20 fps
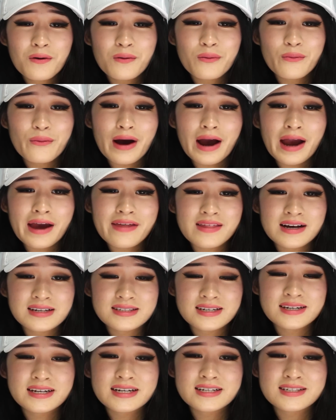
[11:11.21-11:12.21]
Wait,
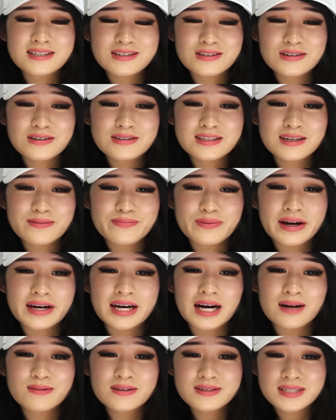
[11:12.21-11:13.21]
that's an excuse to
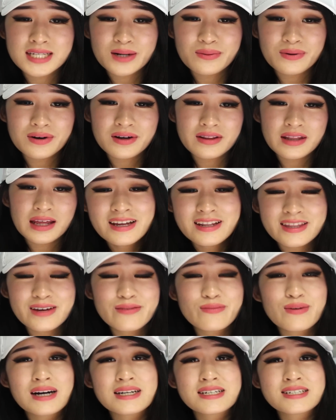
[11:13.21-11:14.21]
break up with someone?
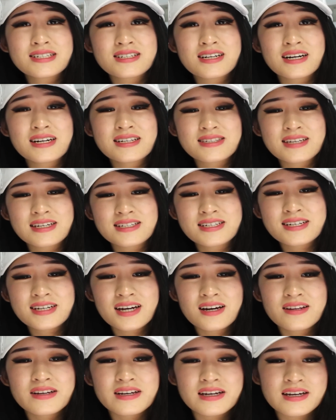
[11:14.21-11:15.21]
Then why did you guys get
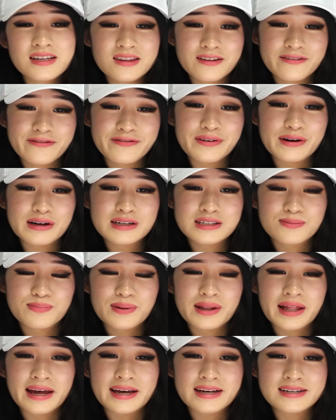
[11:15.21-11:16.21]
together in the first
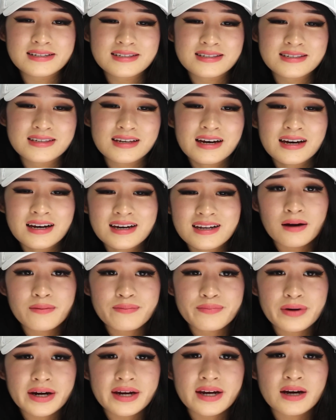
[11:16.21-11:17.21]
place?
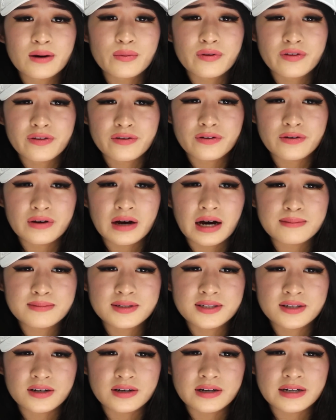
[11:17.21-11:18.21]
I'm breaking up with you, I'm
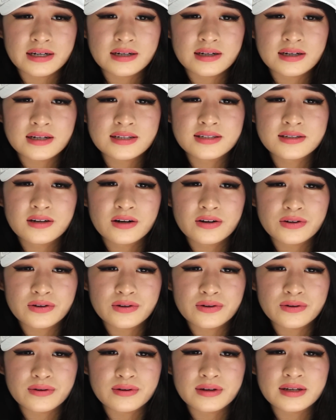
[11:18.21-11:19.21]
sorry. It's not
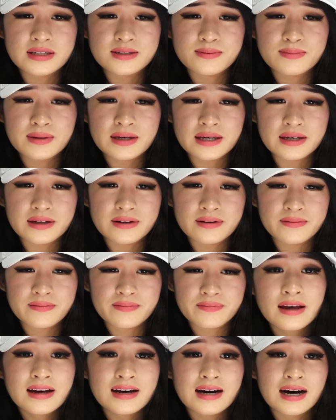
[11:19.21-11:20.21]
you, it's me.
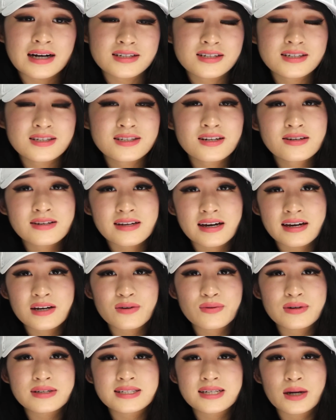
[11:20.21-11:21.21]
I just don't get
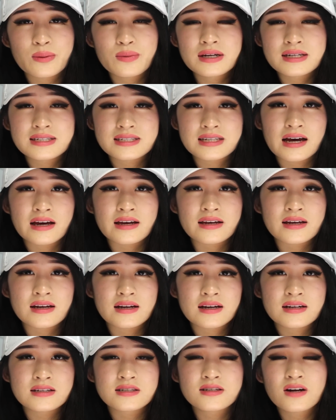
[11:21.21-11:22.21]
it when someone is like,
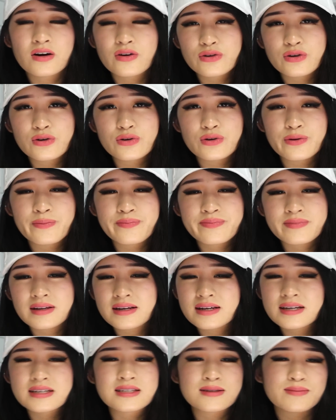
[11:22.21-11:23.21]
it's not you,
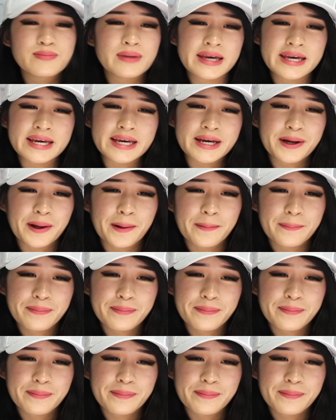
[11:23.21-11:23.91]
it's me.